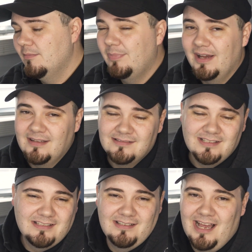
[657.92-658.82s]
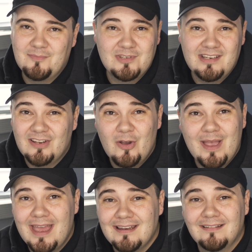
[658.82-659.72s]
But I'm just going to go
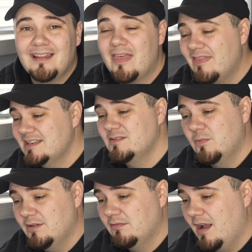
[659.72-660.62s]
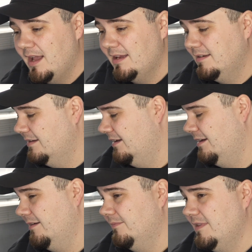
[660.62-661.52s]
ahead and let this one ride,
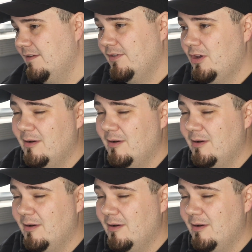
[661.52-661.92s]
even though